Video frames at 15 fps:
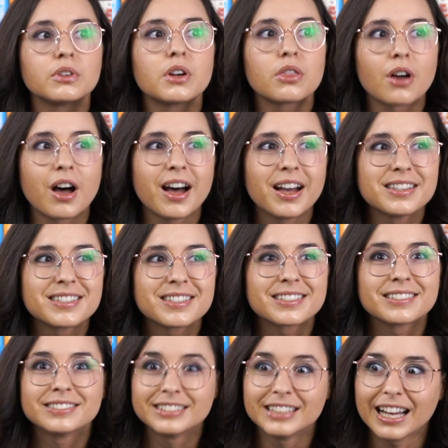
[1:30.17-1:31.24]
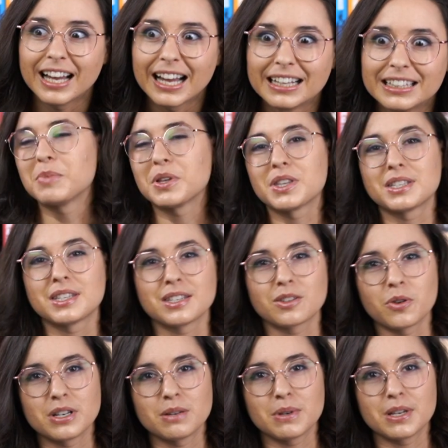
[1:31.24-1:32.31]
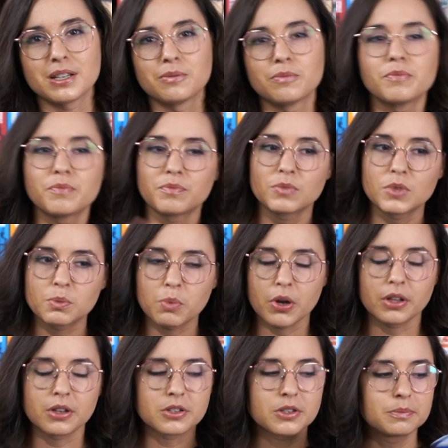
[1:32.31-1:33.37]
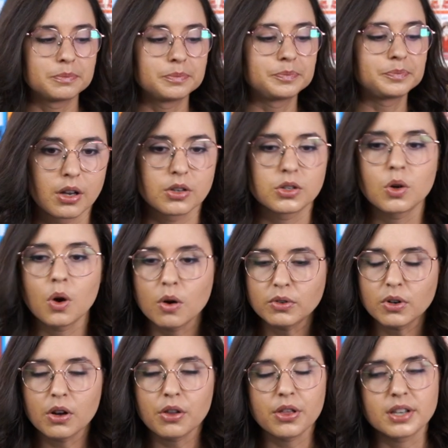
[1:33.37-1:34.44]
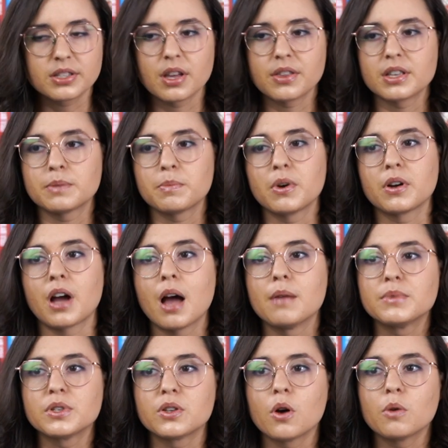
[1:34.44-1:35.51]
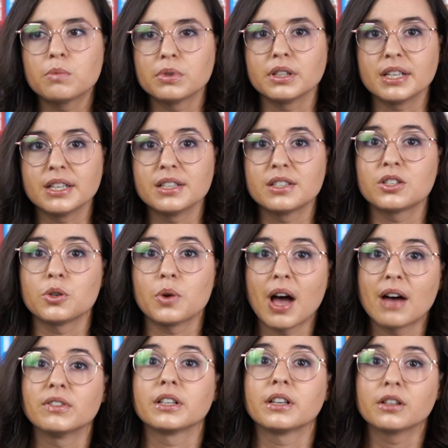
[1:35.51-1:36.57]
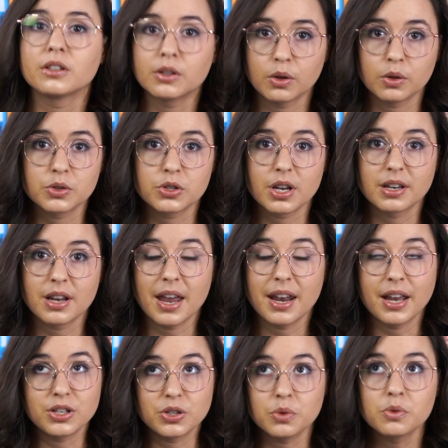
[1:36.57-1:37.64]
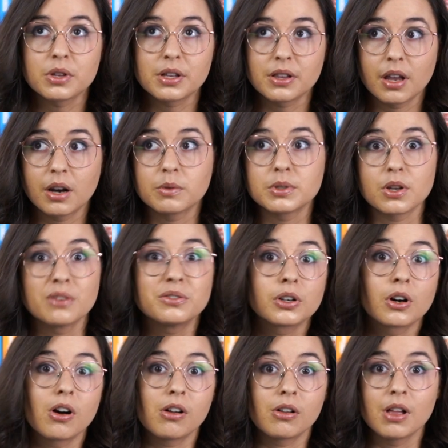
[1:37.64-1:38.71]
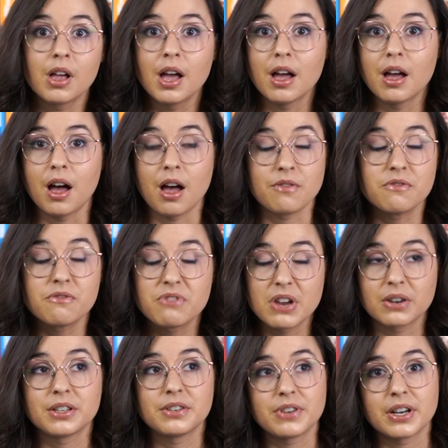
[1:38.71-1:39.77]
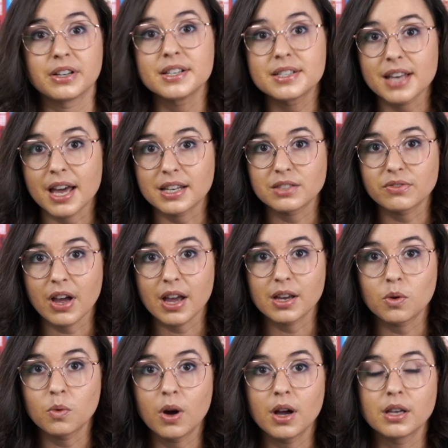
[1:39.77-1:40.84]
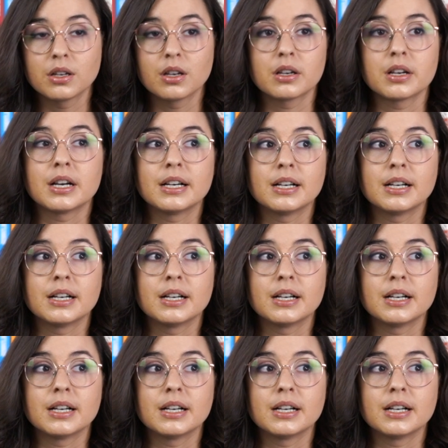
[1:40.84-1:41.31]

thoughts. But this is going to be spoilers. So overall thoughts on this book. I'm so pleased to have a conclusion, and I do think that it was overall a very, very satisfying one.